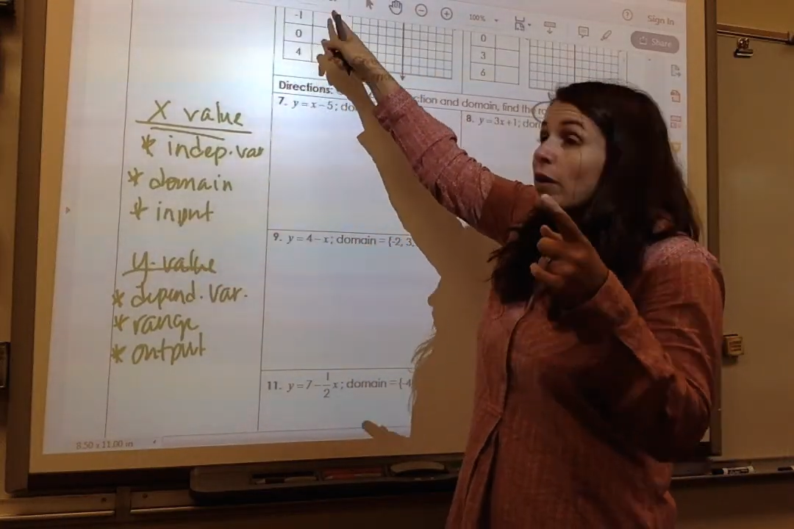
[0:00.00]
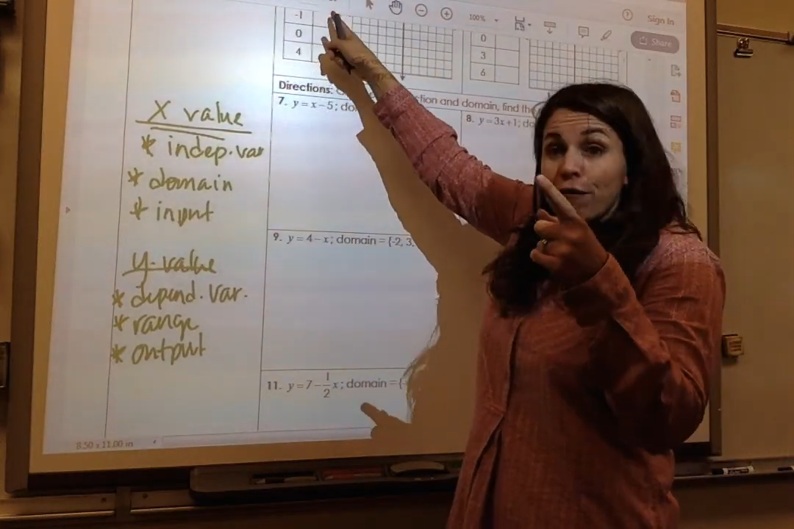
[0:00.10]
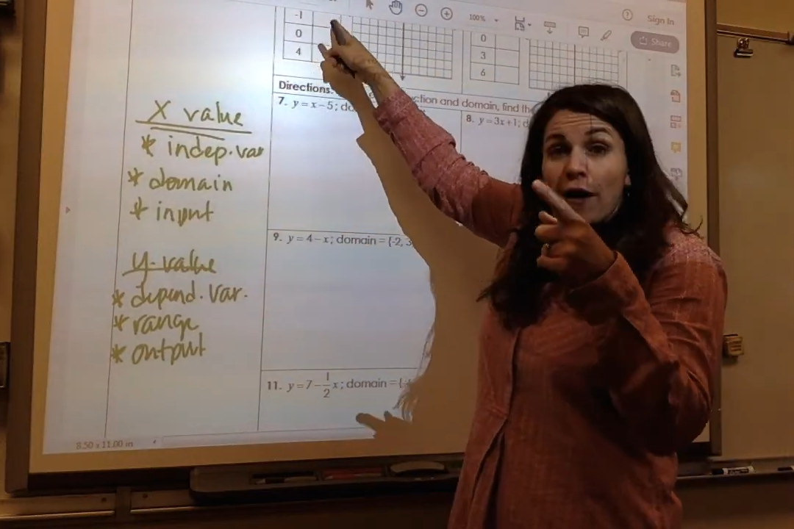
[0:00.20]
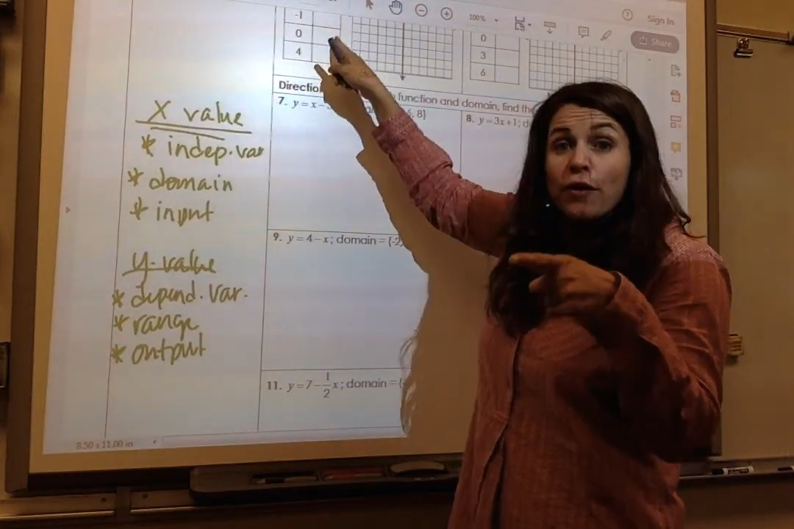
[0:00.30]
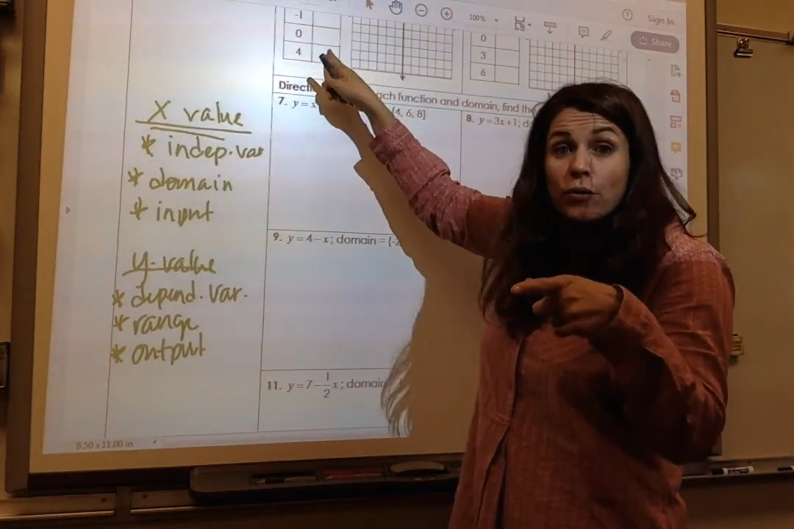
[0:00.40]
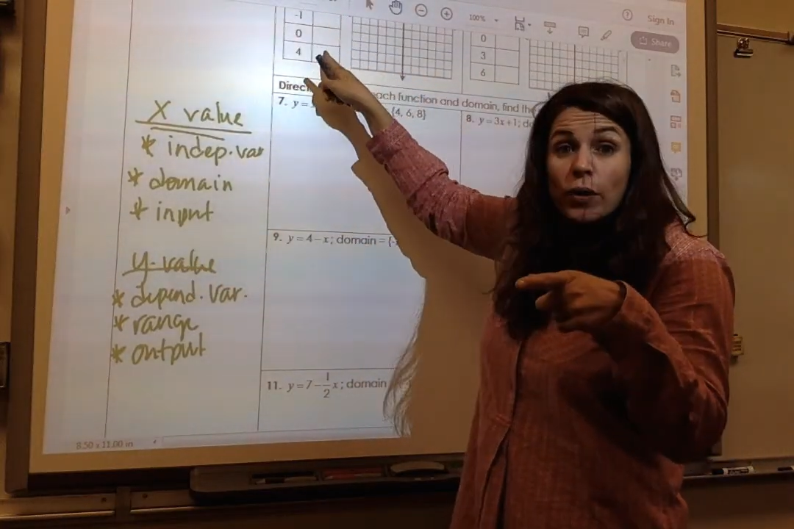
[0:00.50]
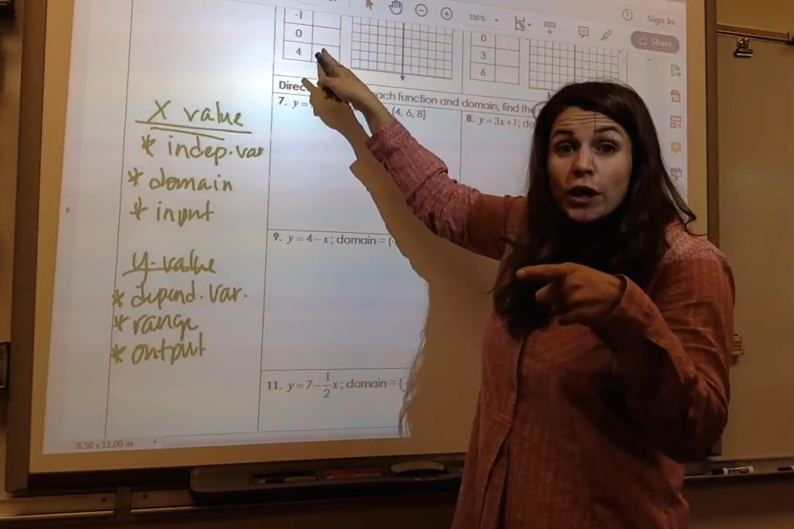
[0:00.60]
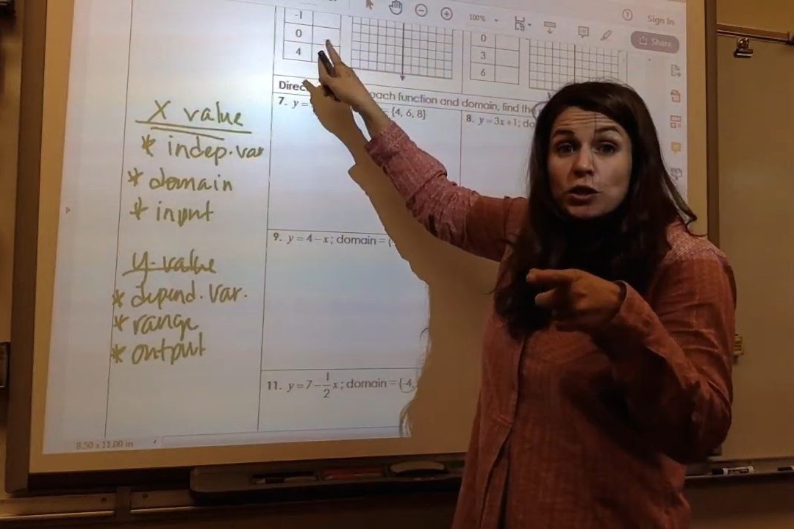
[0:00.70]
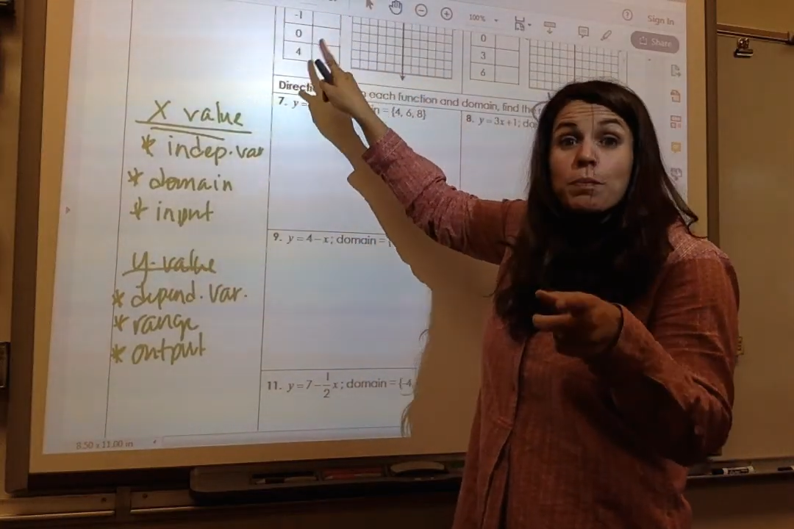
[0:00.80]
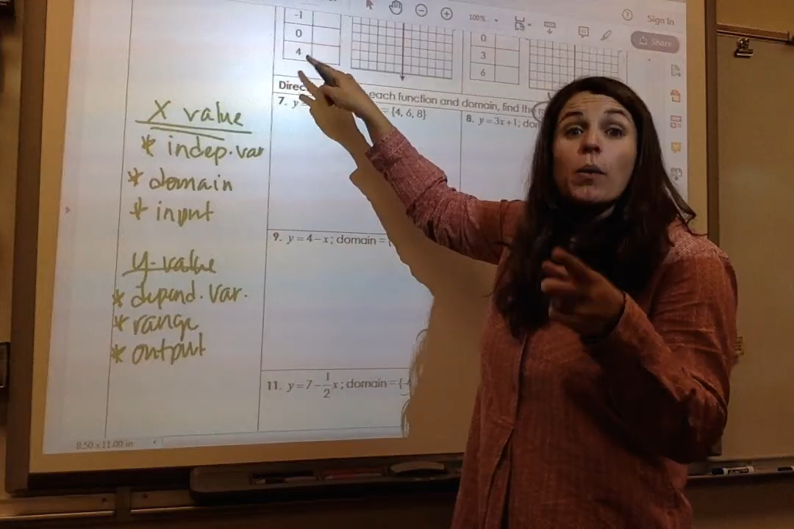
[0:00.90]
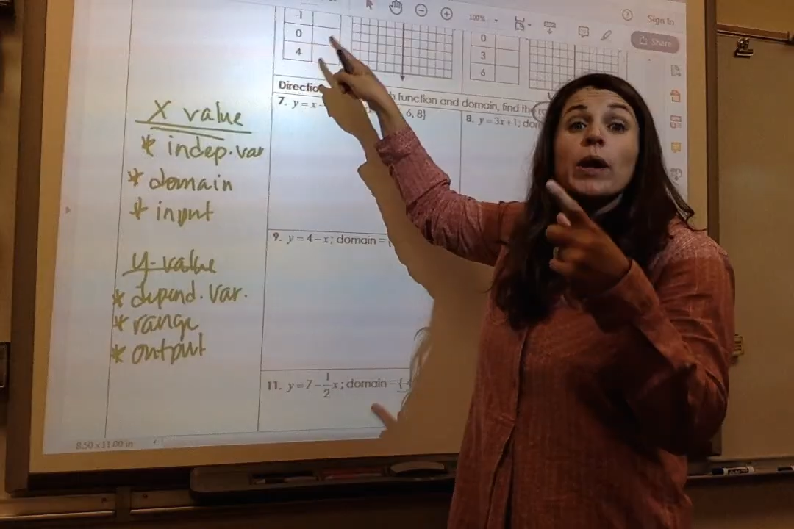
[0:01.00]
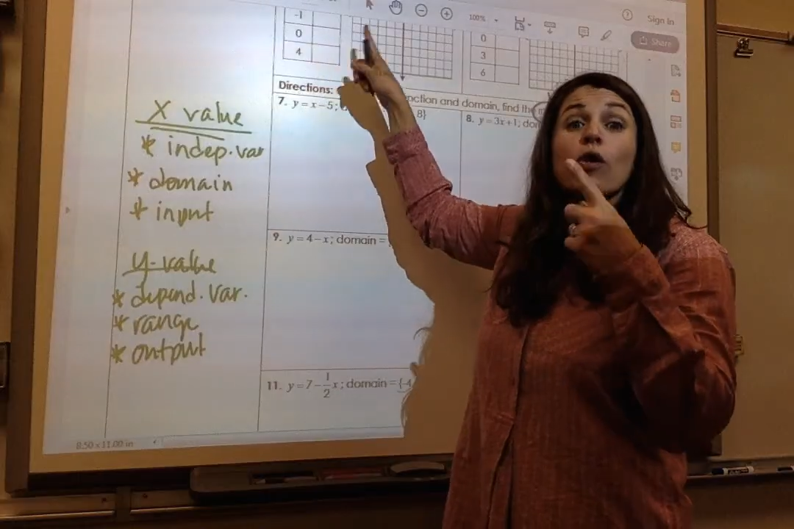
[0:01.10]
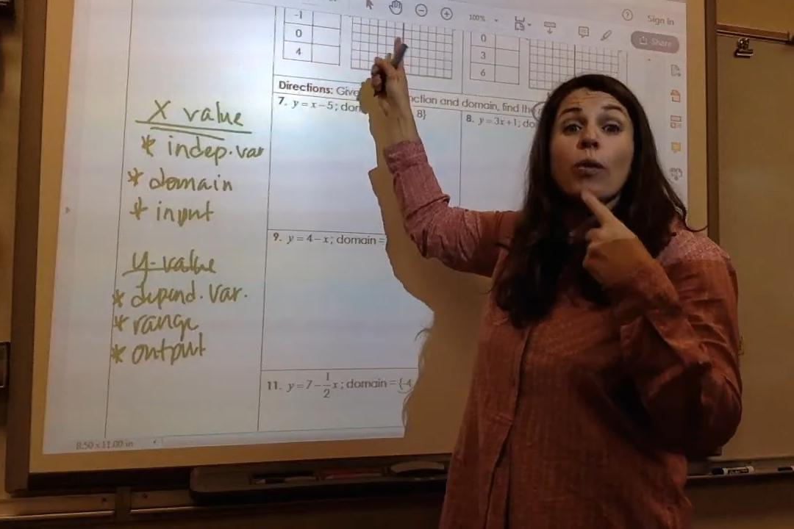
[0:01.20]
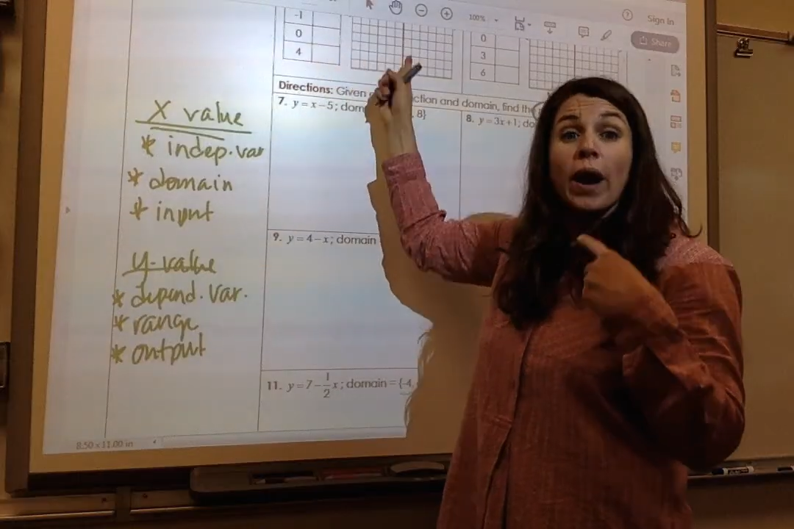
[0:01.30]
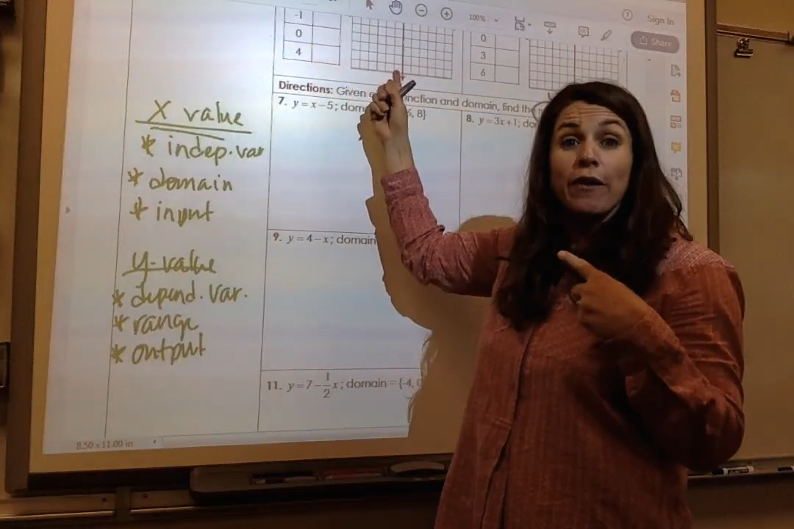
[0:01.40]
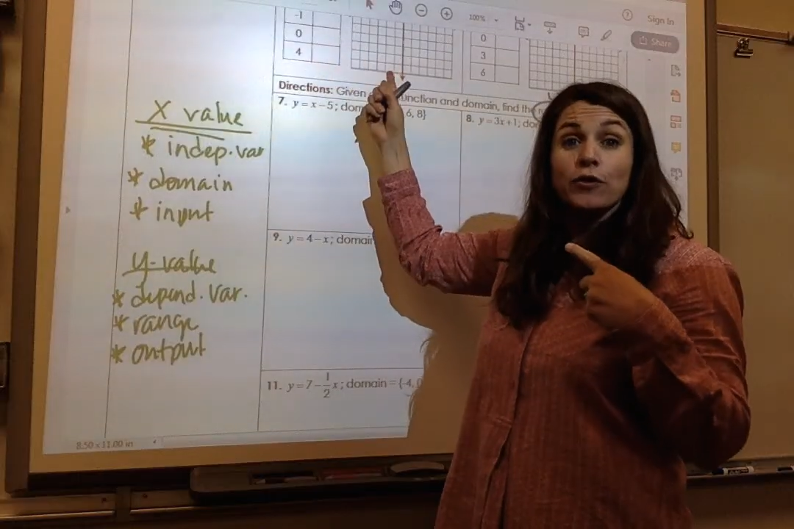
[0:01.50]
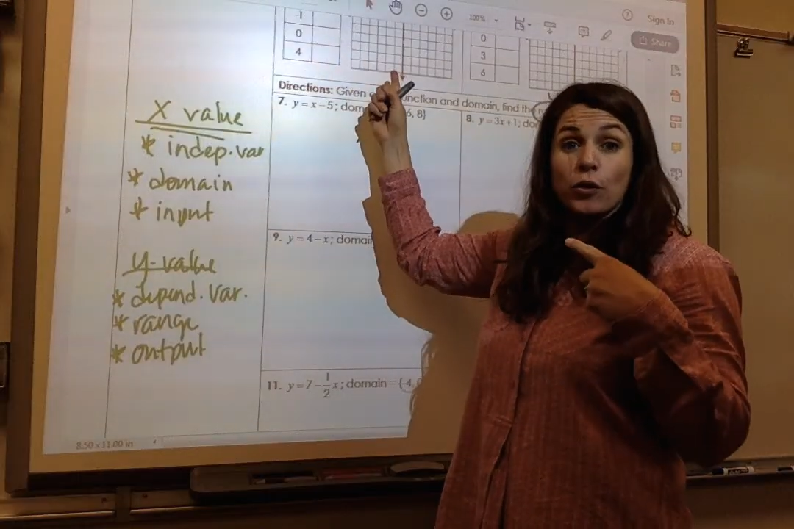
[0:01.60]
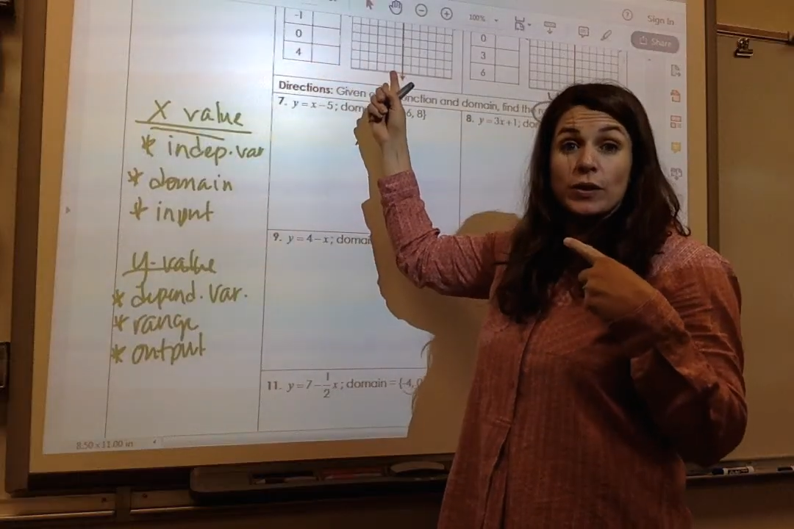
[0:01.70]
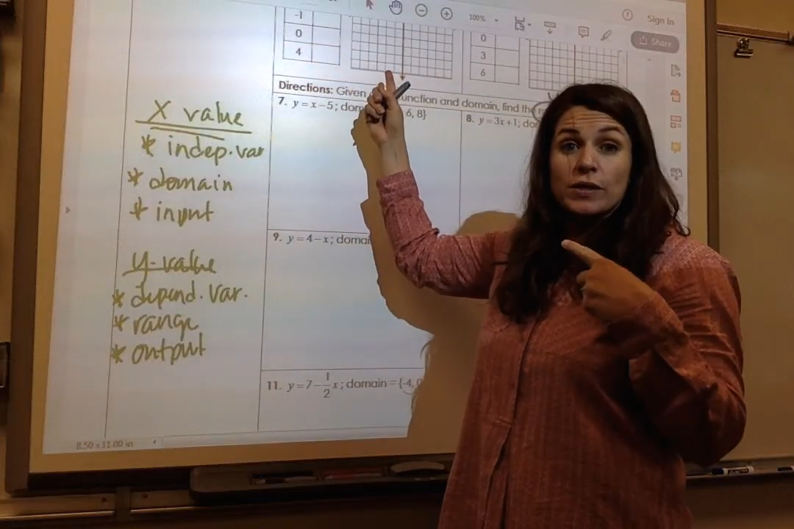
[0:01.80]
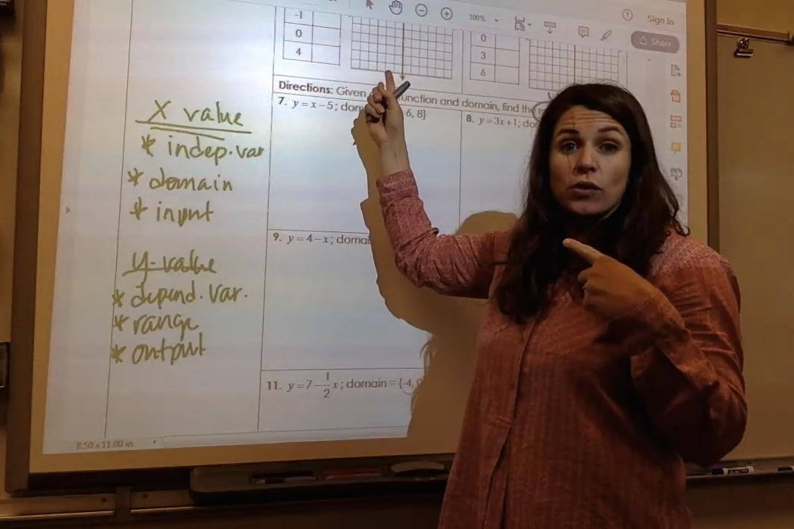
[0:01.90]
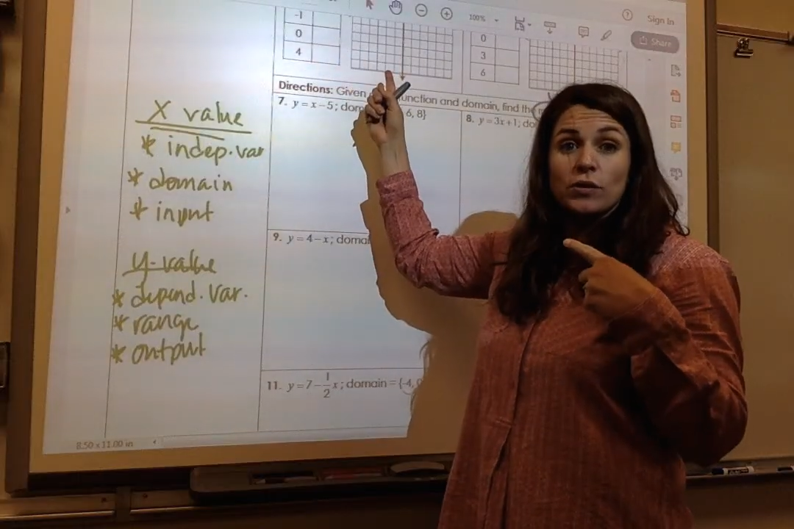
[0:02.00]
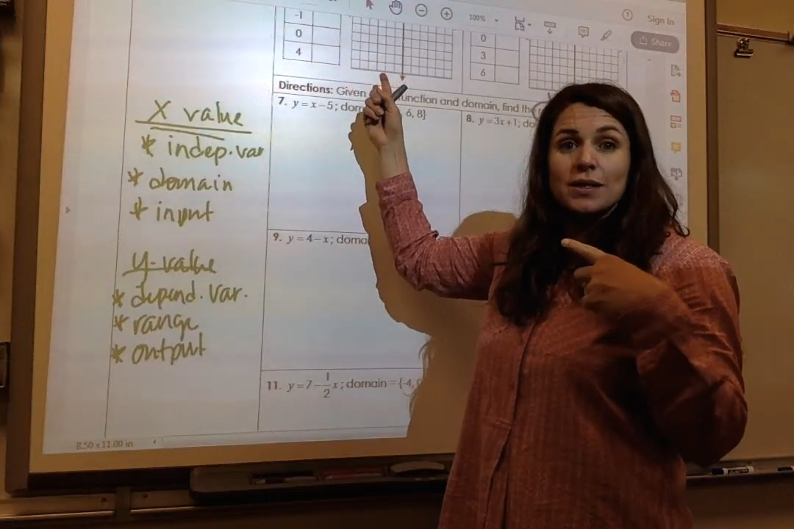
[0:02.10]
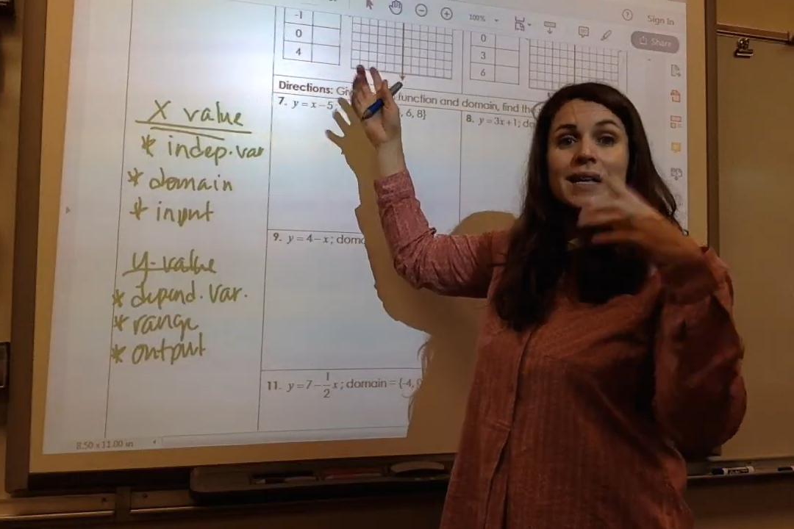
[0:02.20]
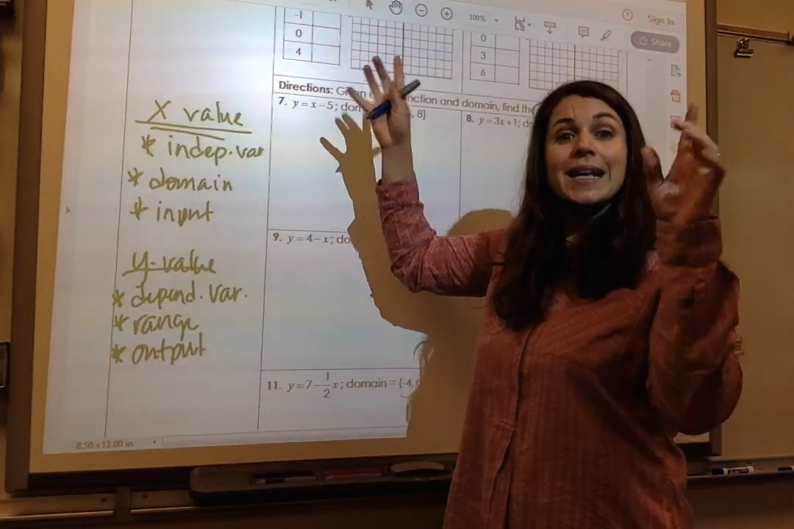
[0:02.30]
we found the range, but we graphed our results.